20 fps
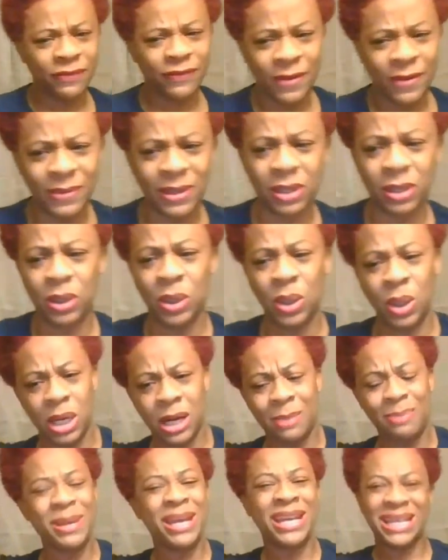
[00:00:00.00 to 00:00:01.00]
from the
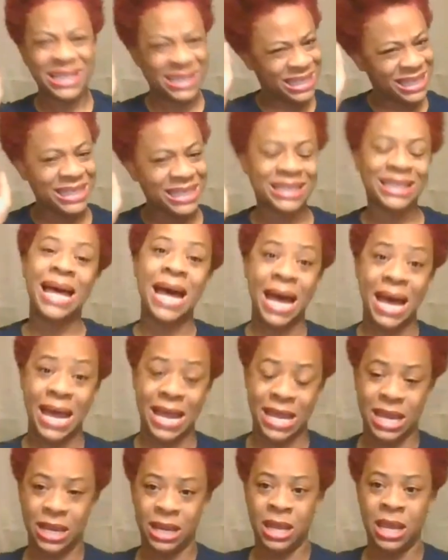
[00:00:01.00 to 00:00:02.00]
Lord because he's
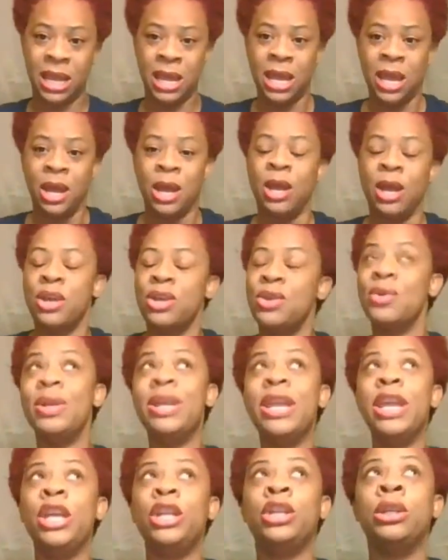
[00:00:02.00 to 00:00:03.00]
lying. You
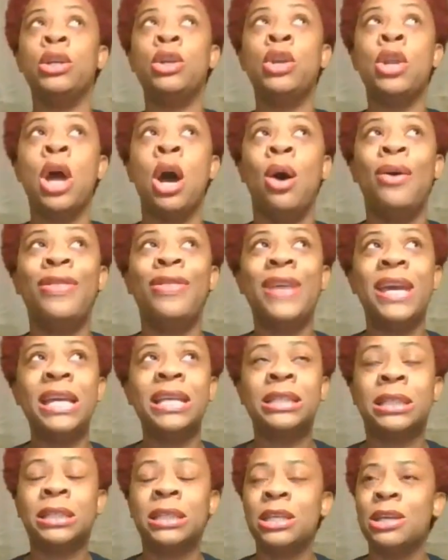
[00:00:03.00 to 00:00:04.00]
need to know
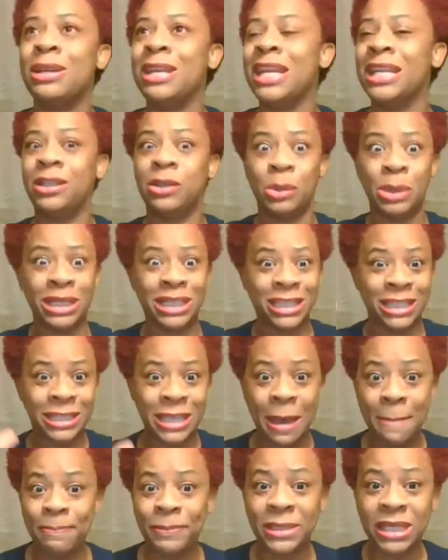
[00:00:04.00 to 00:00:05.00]
this. You need to
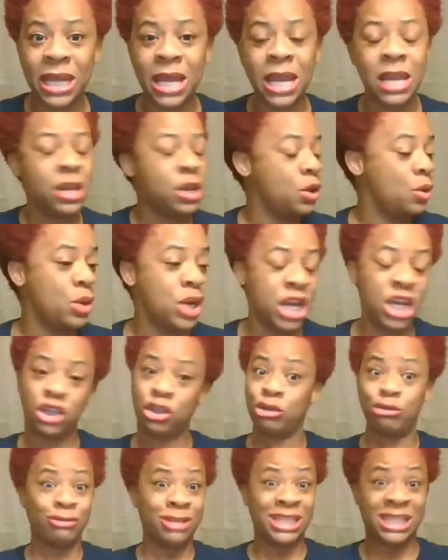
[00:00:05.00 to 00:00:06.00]
accept it. You need
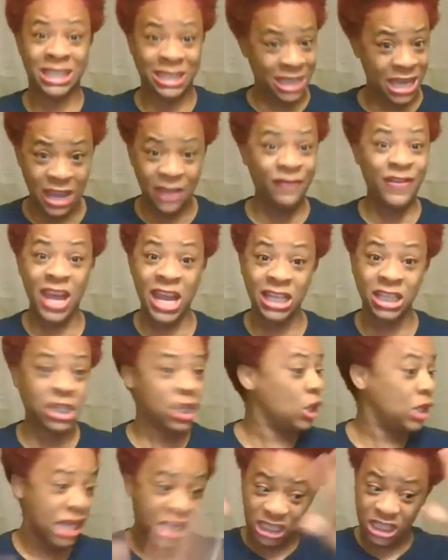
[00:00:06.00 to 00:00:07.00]
to receive it.
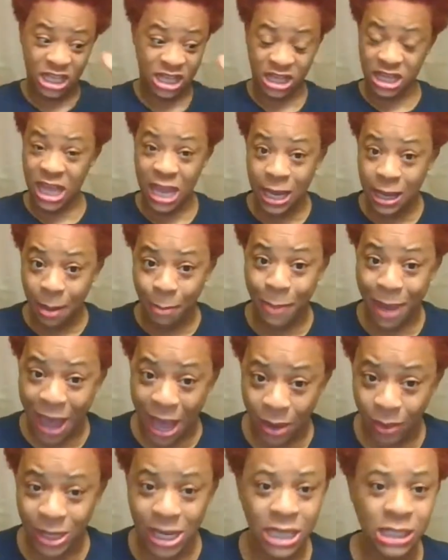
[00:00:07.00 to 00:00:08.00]
You need to think
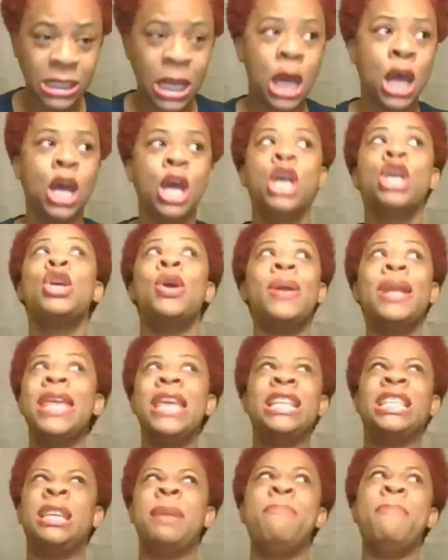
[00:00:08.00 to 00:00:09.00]
about it. You
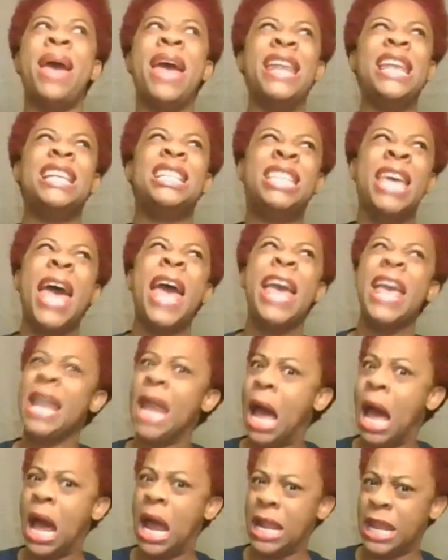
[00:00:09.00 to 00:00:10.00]
need to meditate
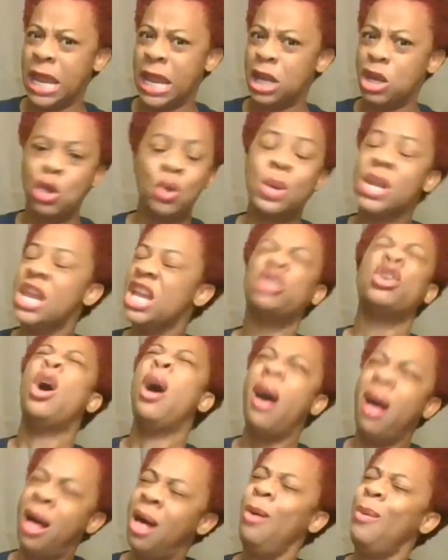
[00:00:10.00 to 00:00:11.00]
on it. You need to
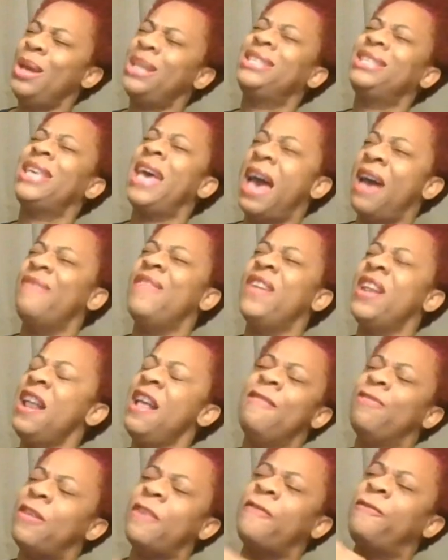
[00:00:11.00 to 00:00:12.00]
always have it
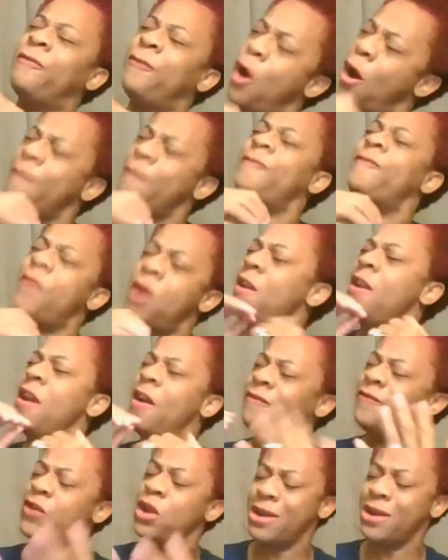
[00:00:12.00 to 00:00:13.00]
in the forefront
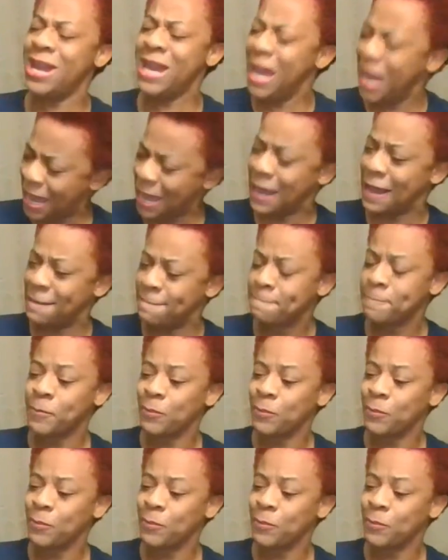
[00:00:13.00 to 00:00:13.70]
of your head